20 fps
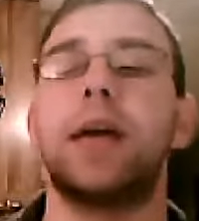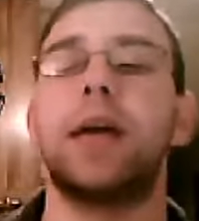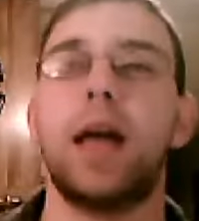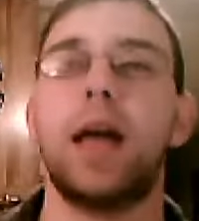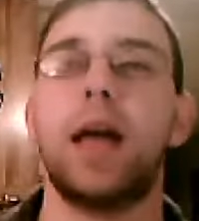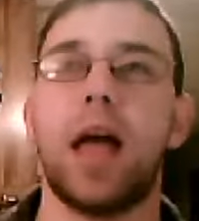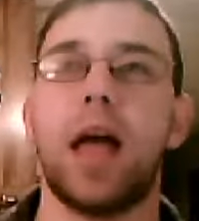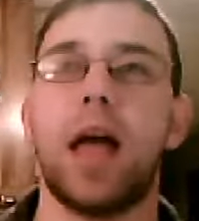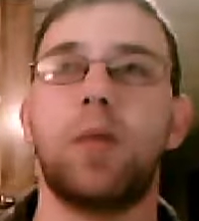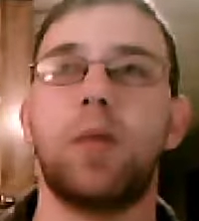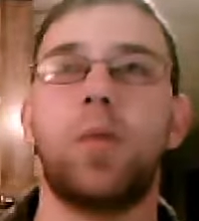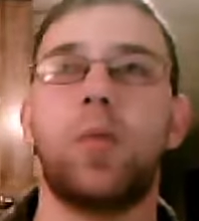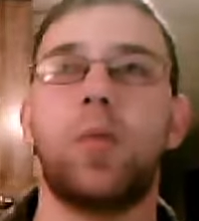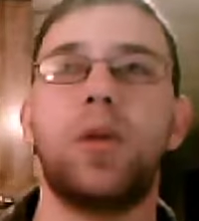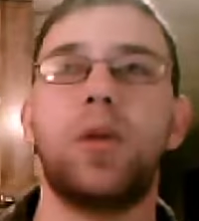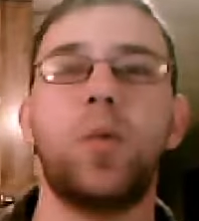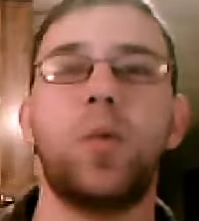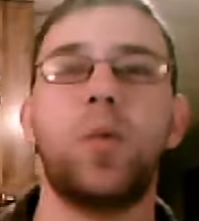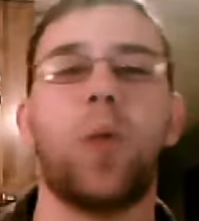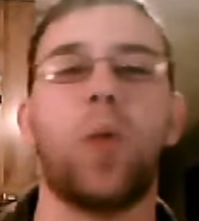and we want to
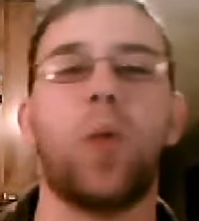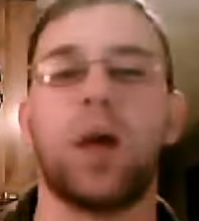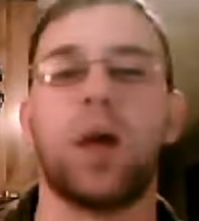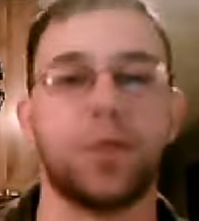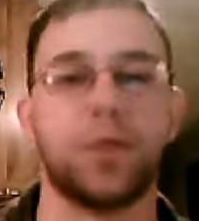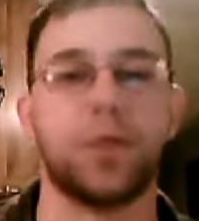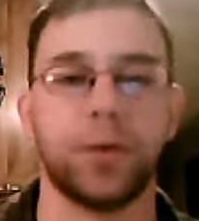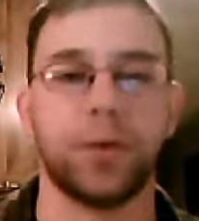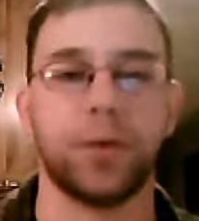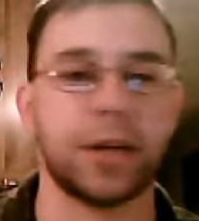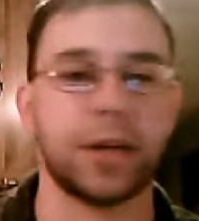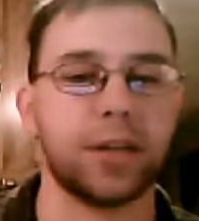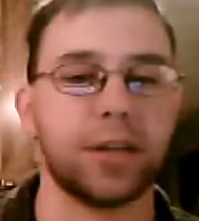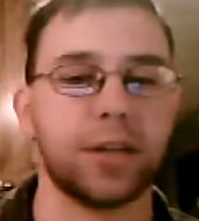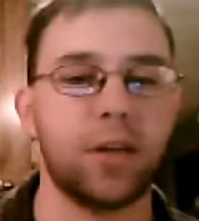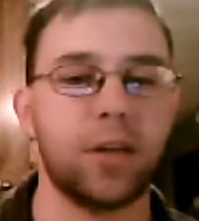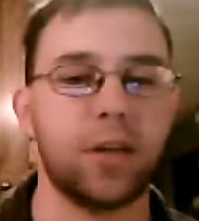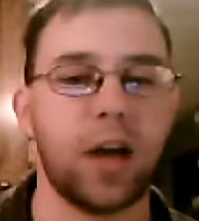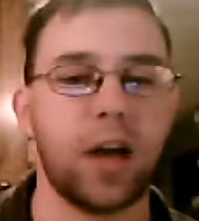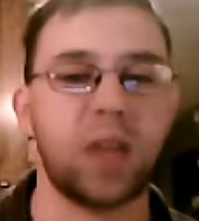know why we're doing it,
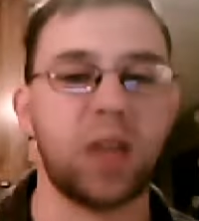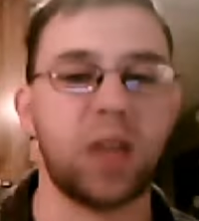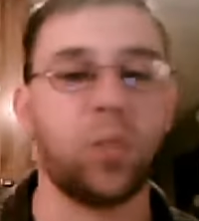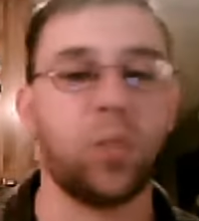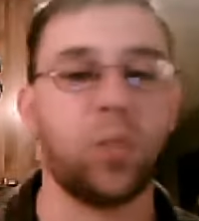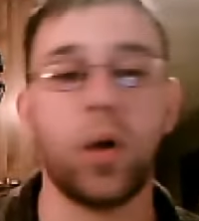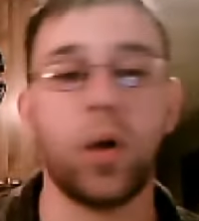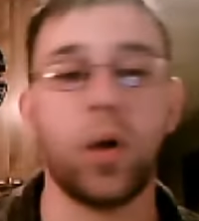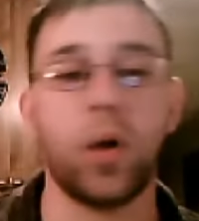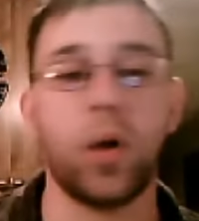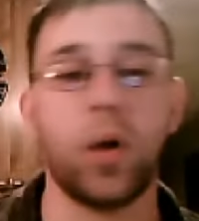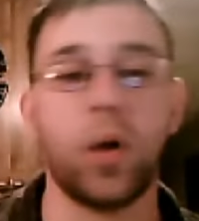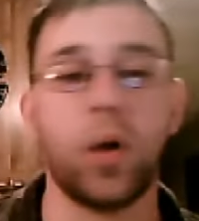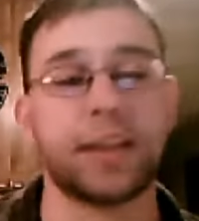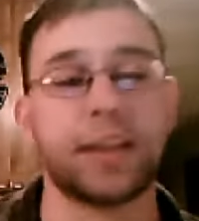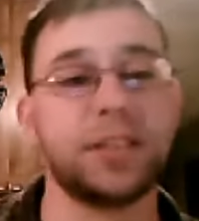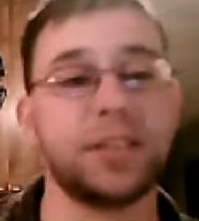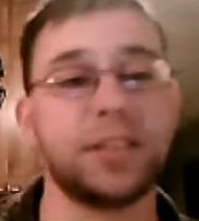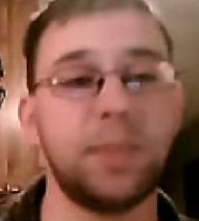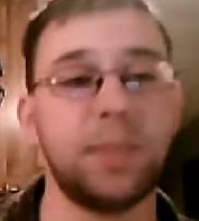and what it's
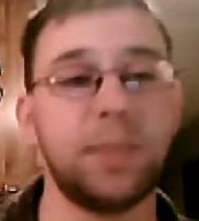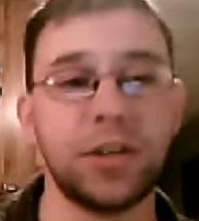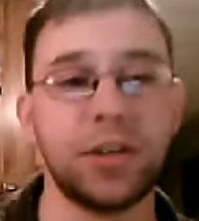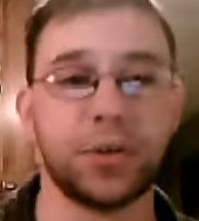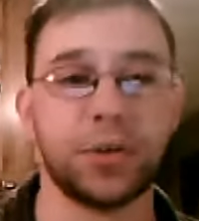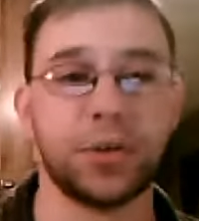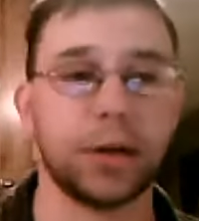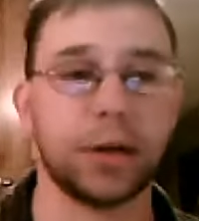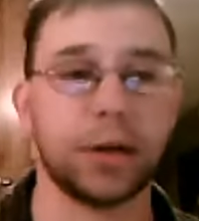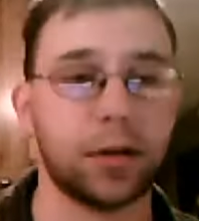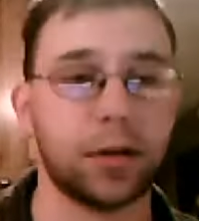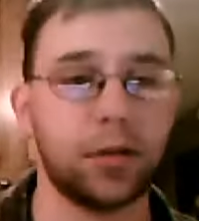actually measuring.